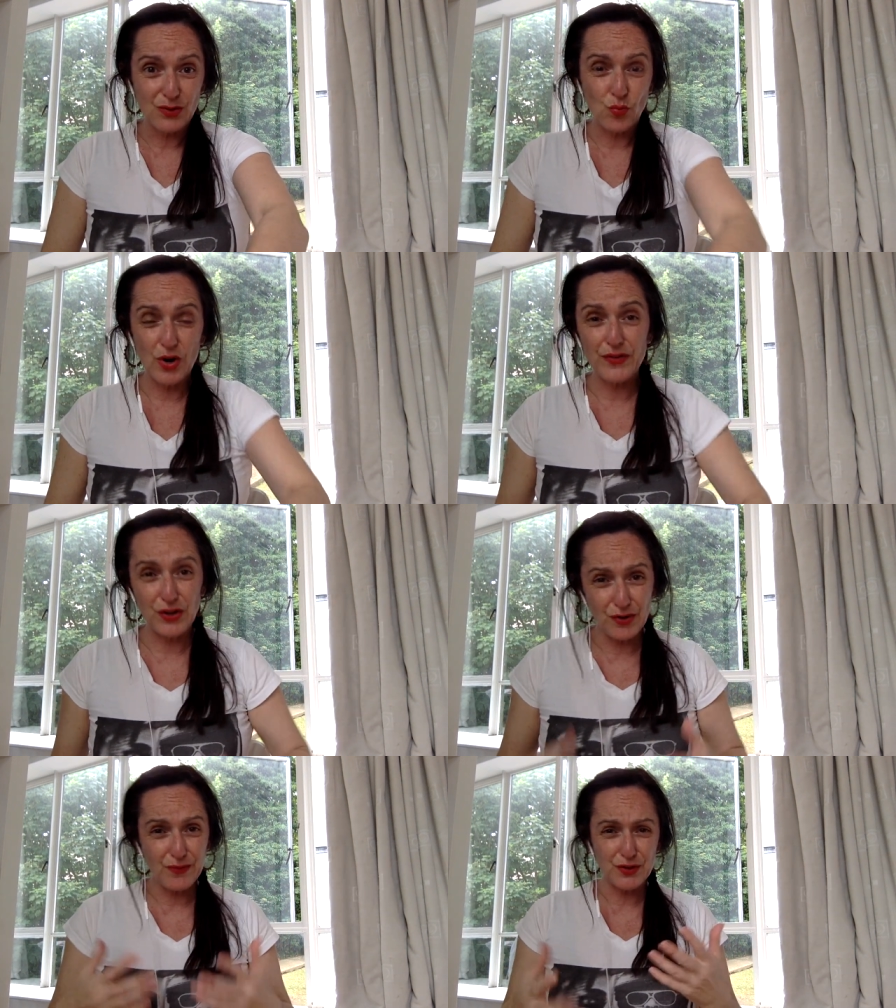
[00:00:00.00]
where the
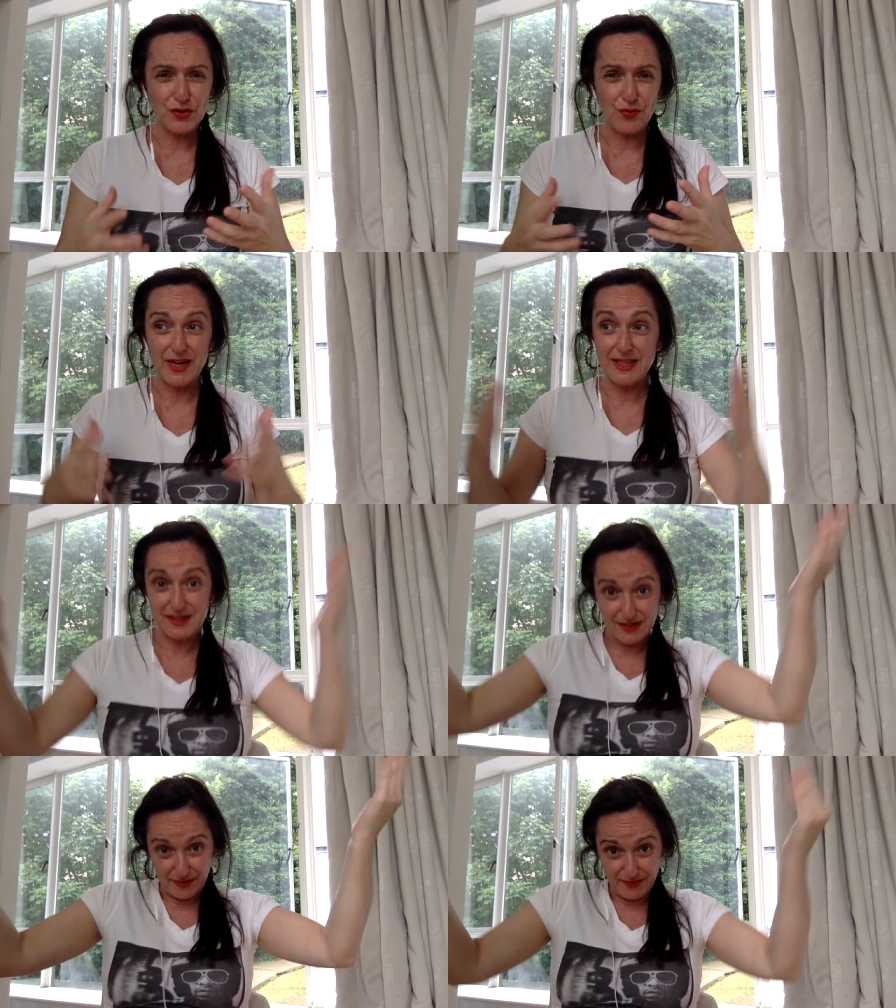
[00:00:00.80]
universe creates
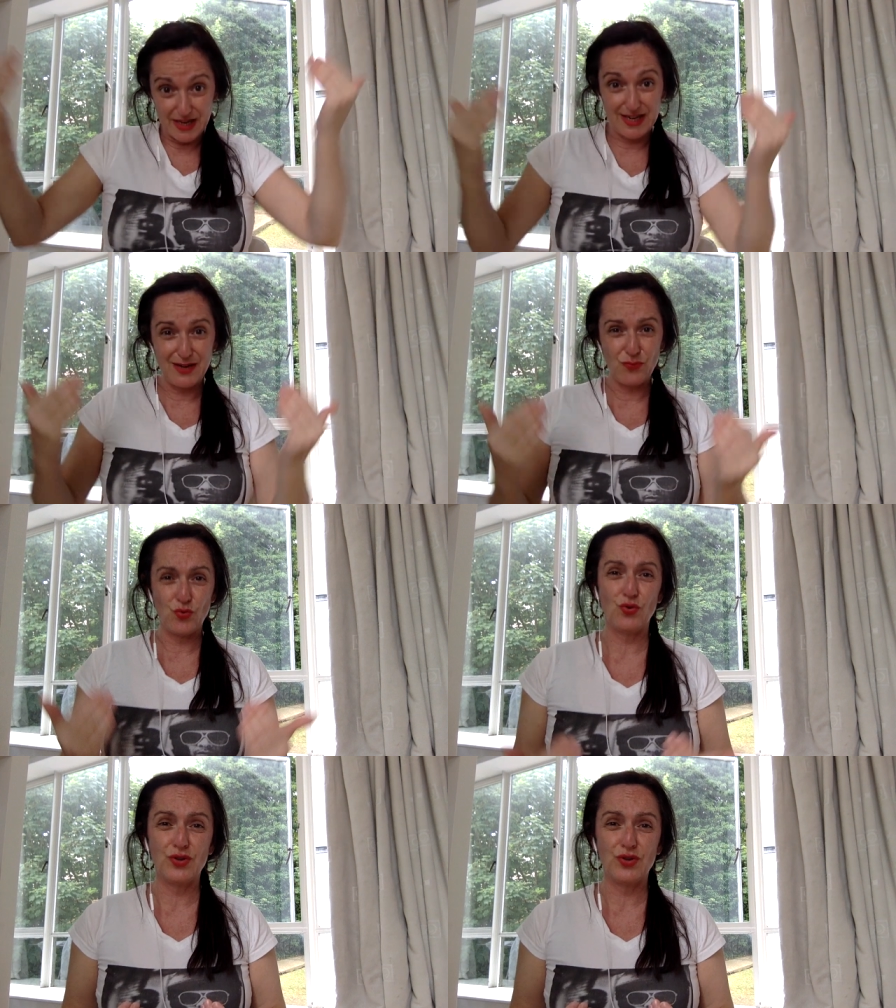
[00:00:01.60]
stuff and it will